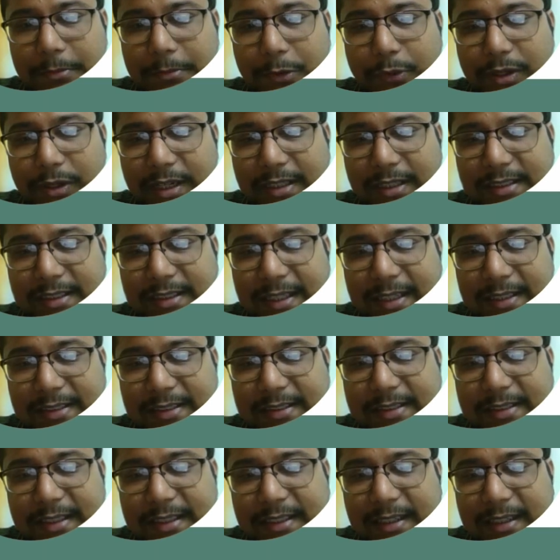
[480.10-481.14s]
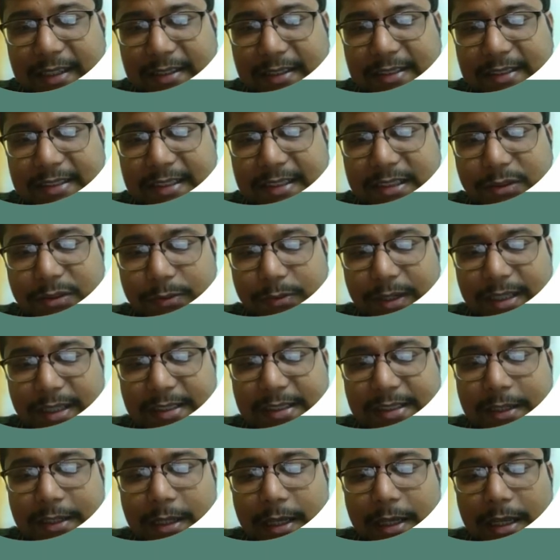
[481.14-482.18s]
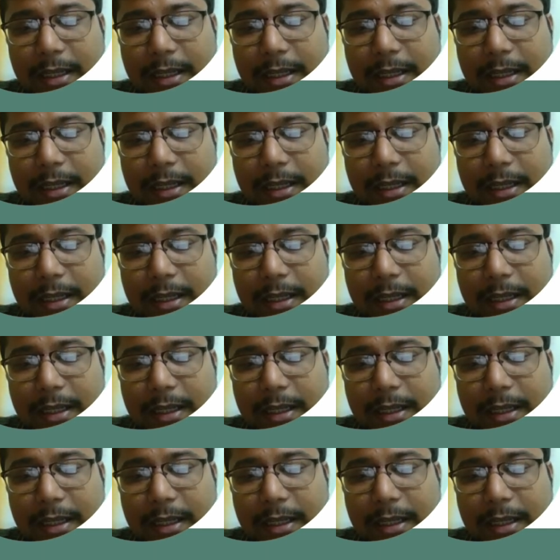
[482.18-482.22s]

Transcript: uterine size is at 36 weeks,